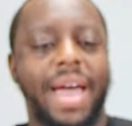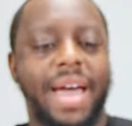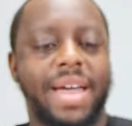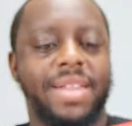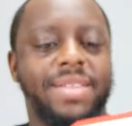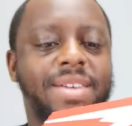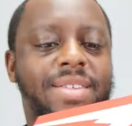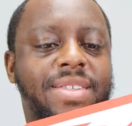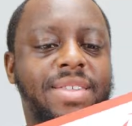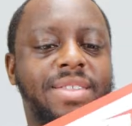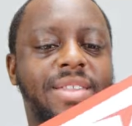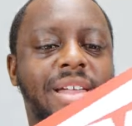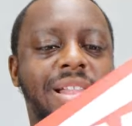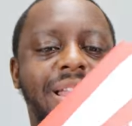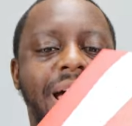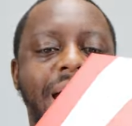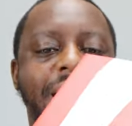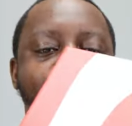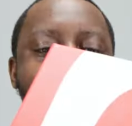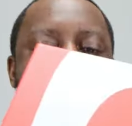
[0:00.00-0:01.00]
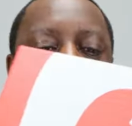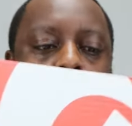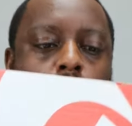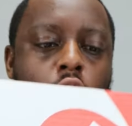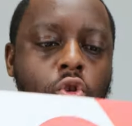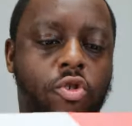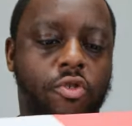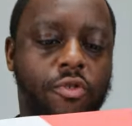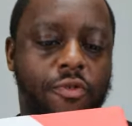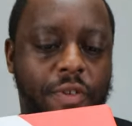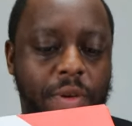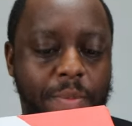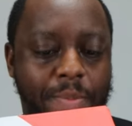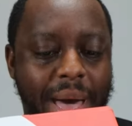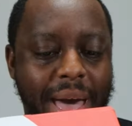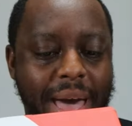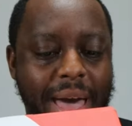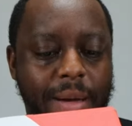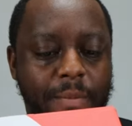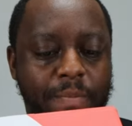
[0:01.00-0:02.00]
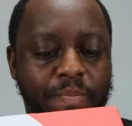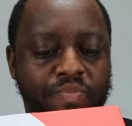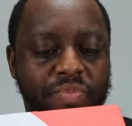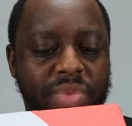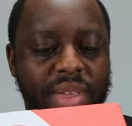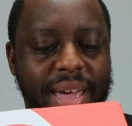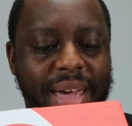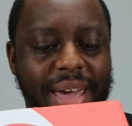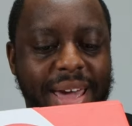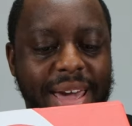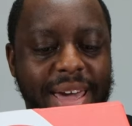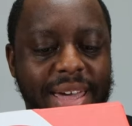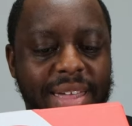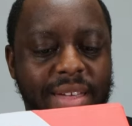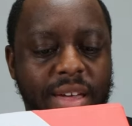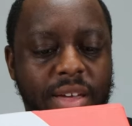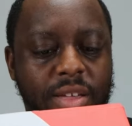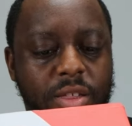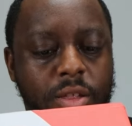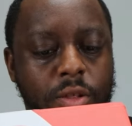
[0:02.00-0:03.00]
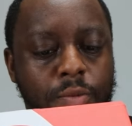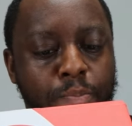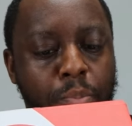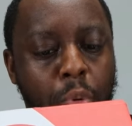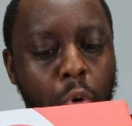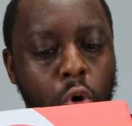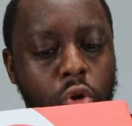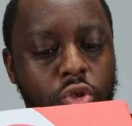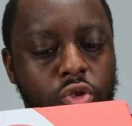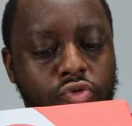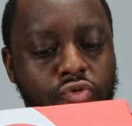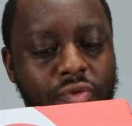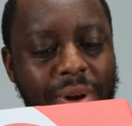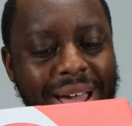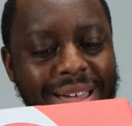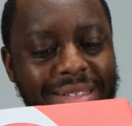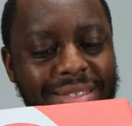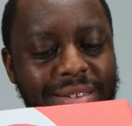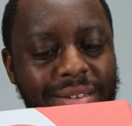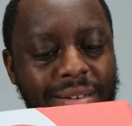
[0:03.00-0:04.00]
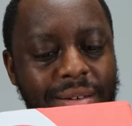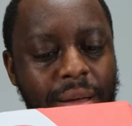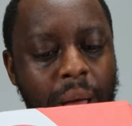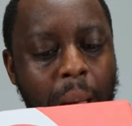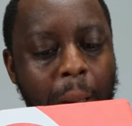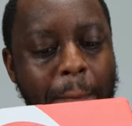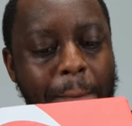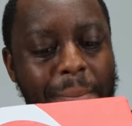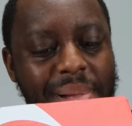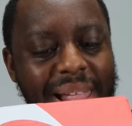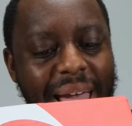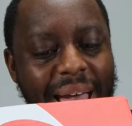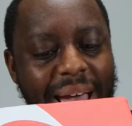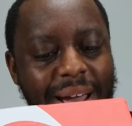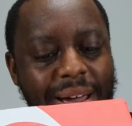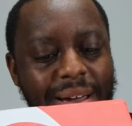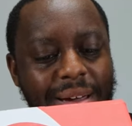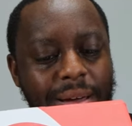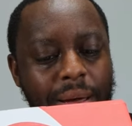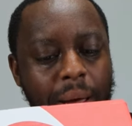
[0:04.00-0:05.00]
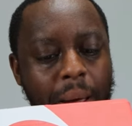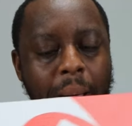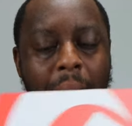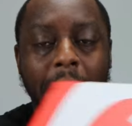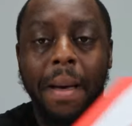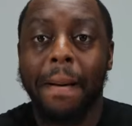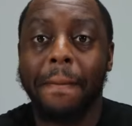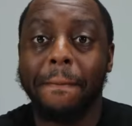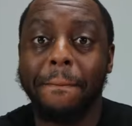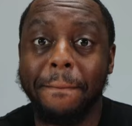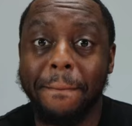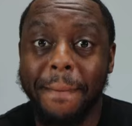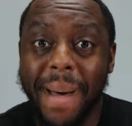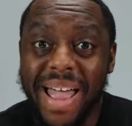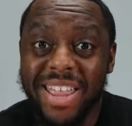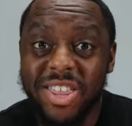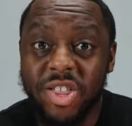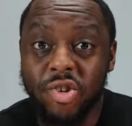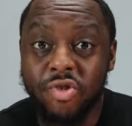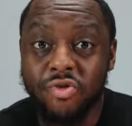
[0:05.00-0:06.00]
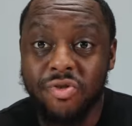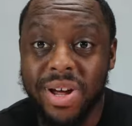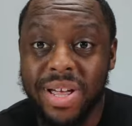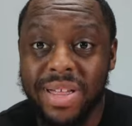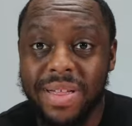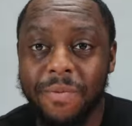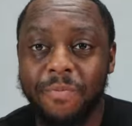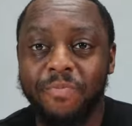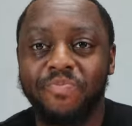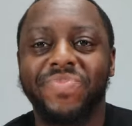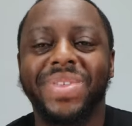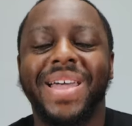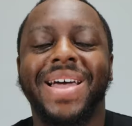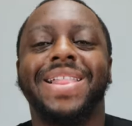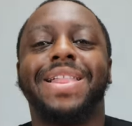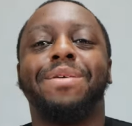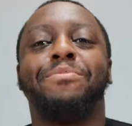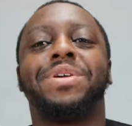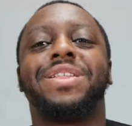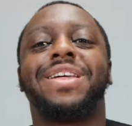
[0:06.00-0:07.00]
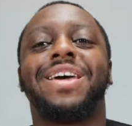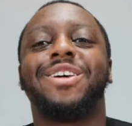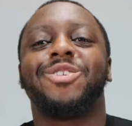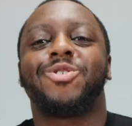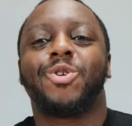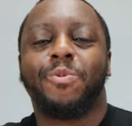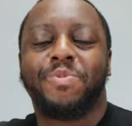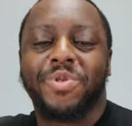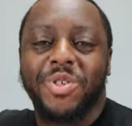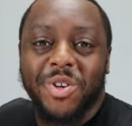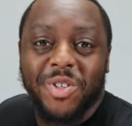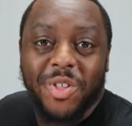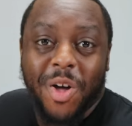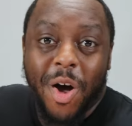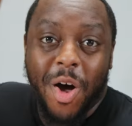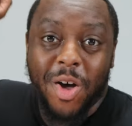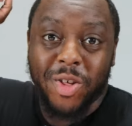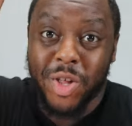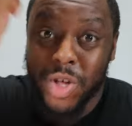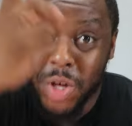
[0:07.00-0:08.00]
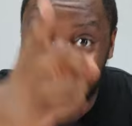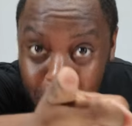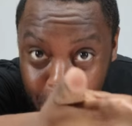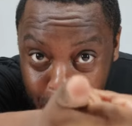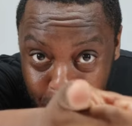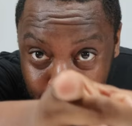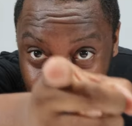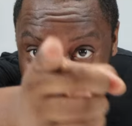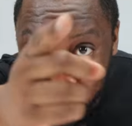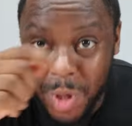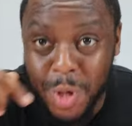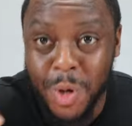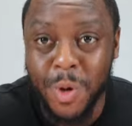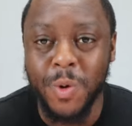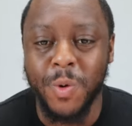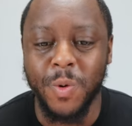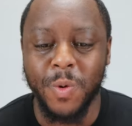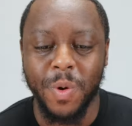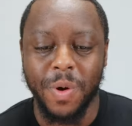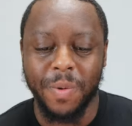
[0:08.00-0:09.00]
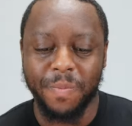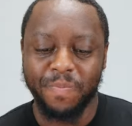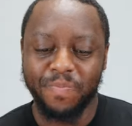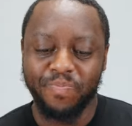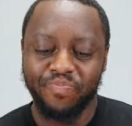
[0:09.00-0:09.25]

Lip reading: and this is the light photography pair in sport red, black, mandarin. Let me take this opportunity to ask you to